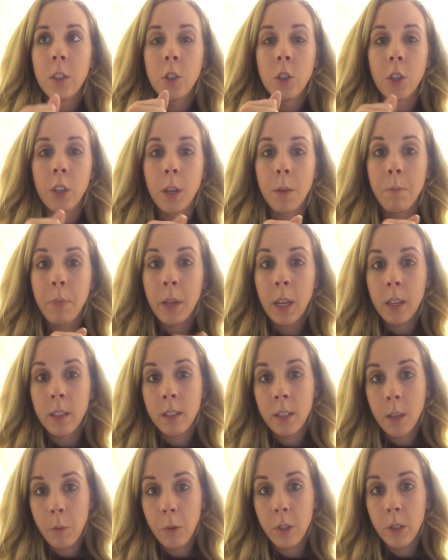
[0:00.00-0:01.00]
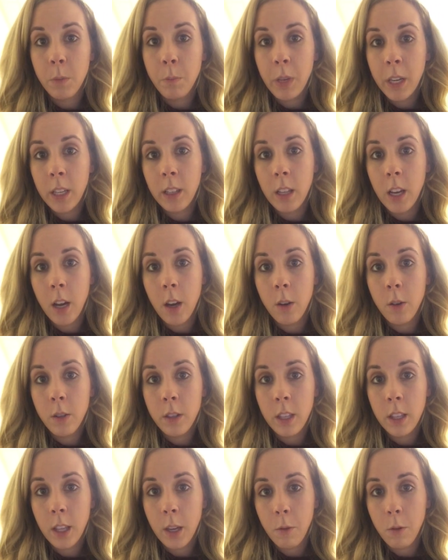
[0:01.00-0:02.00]
took someone's pillow
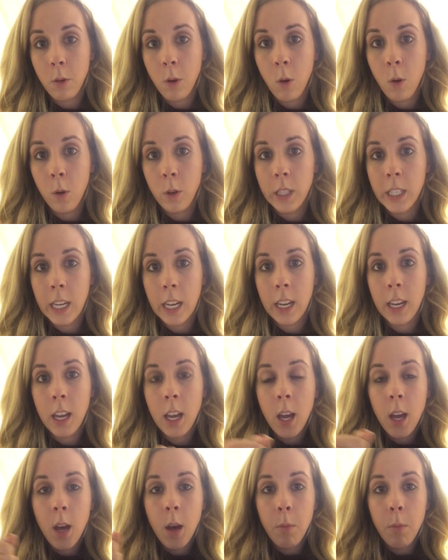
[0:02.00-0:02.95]
that they were holding,